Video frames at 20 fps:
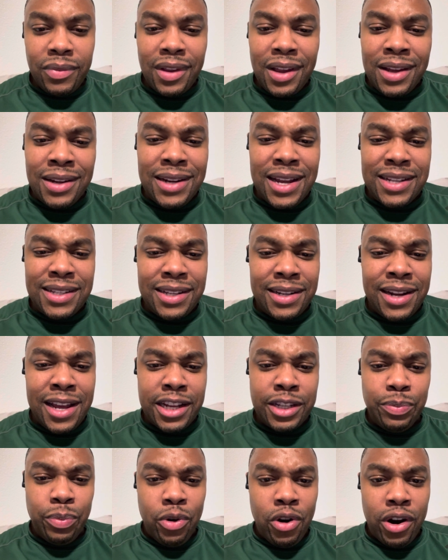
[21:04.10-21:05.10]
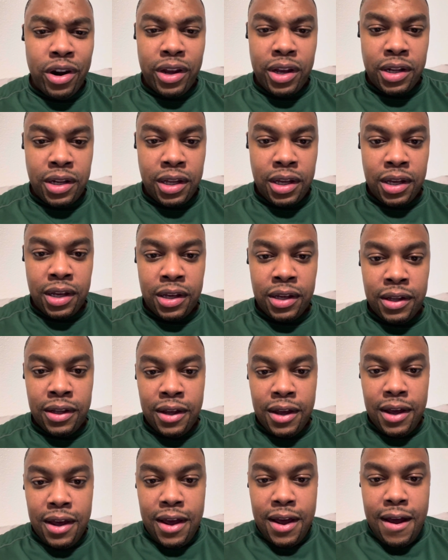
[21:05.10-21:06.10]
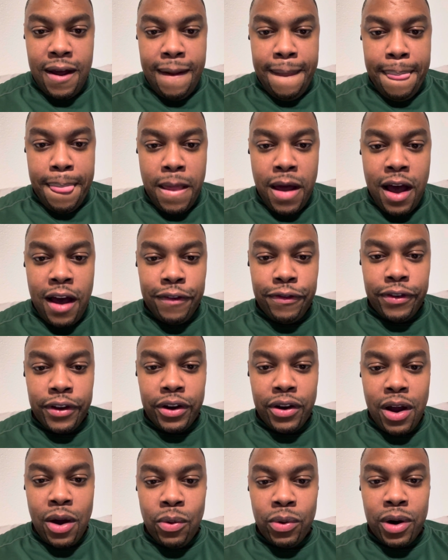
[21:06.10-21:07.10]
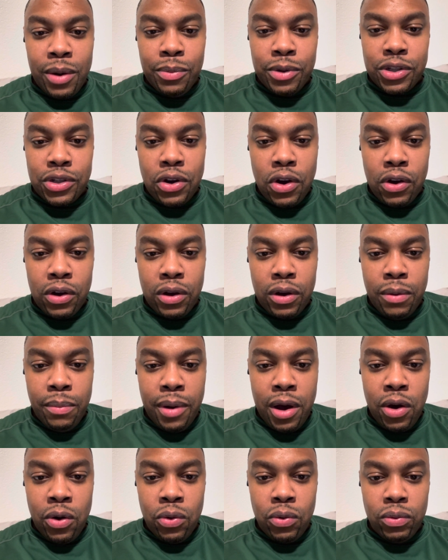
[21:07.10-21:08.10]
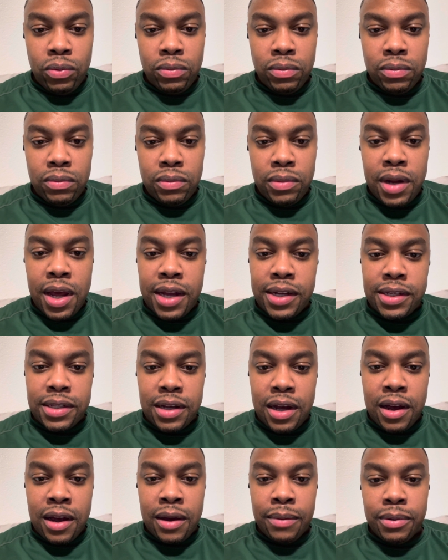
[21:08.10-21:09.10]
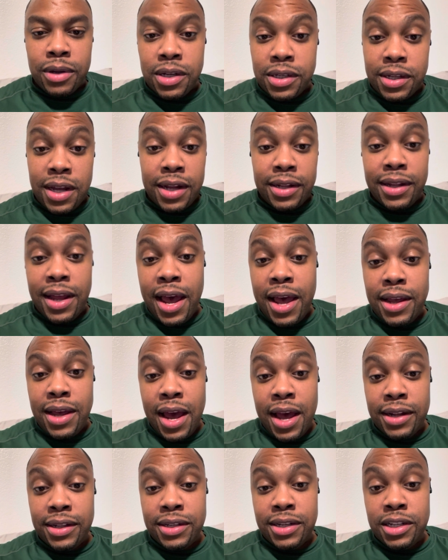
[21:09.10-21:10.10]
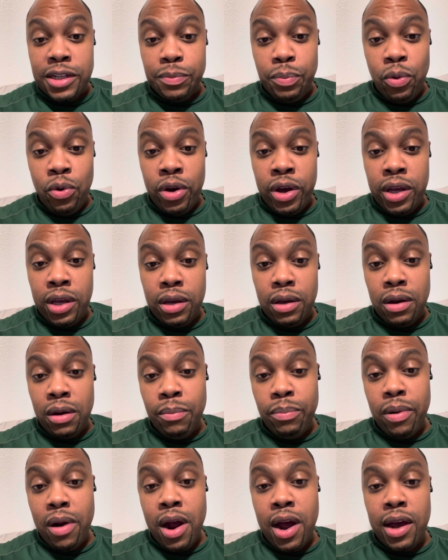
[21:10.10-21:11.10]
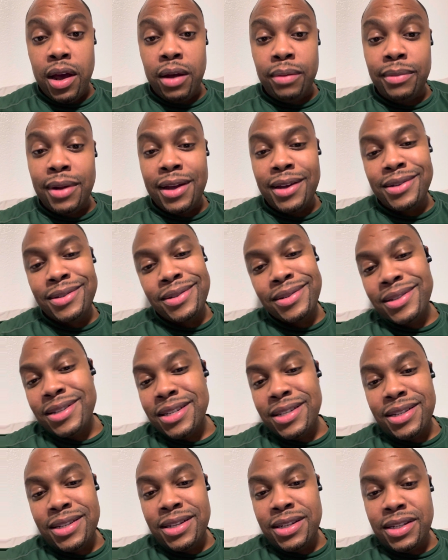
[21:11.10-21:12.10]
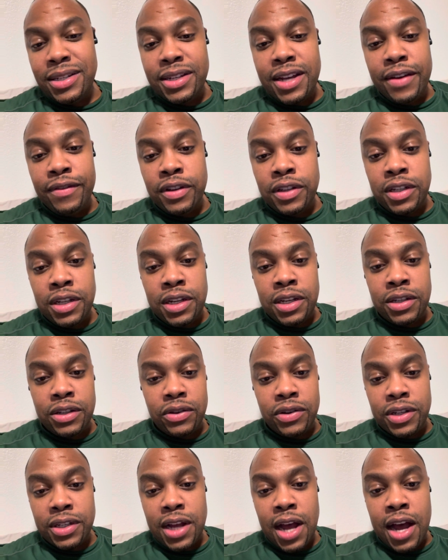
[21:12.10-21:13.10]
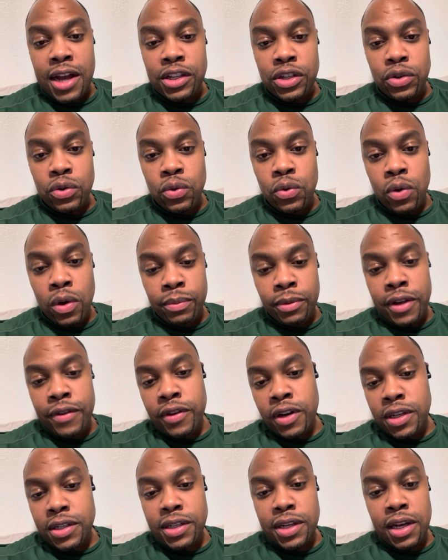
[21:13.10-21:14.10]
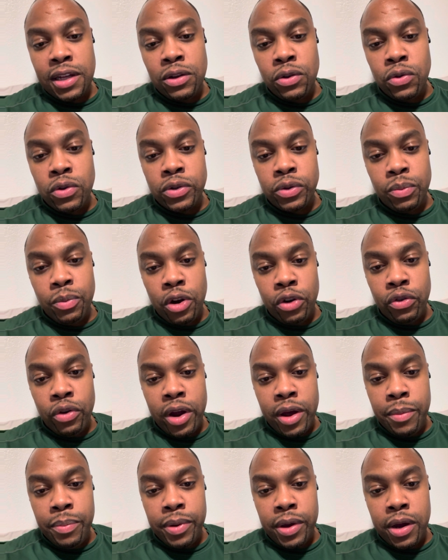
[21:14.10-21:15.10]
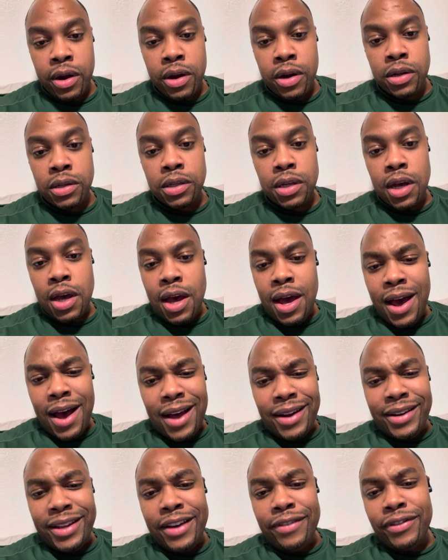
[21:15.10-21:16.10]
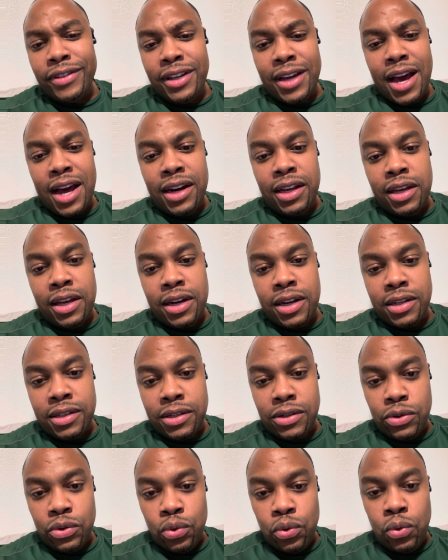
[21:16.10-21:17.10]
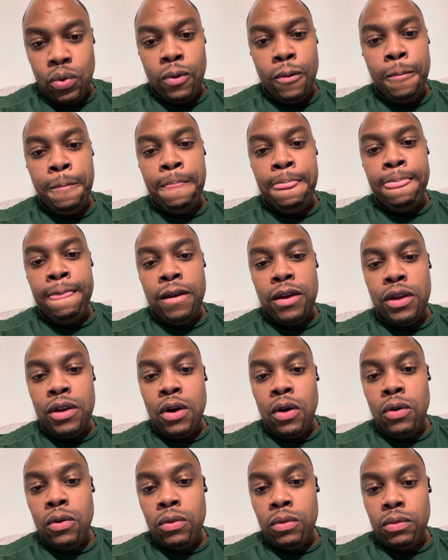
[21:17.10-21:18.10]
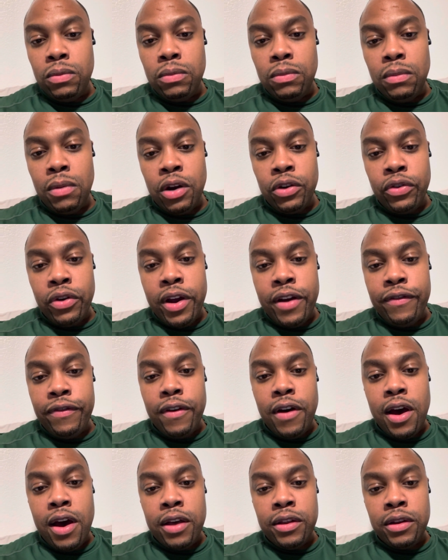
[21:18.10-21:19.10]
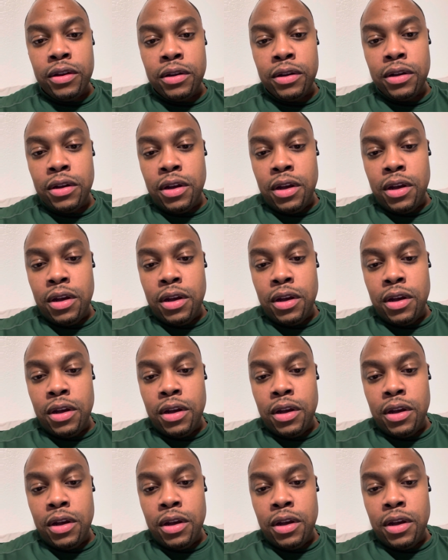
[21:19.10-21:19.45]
that's the next part, and then I'll figure out what I'm gonna talk about next time. Cause at this point, I'm like 16, 17. So this high school, I'm living in St. Louis with my grandparents. I definitely got to get into, my grandfather.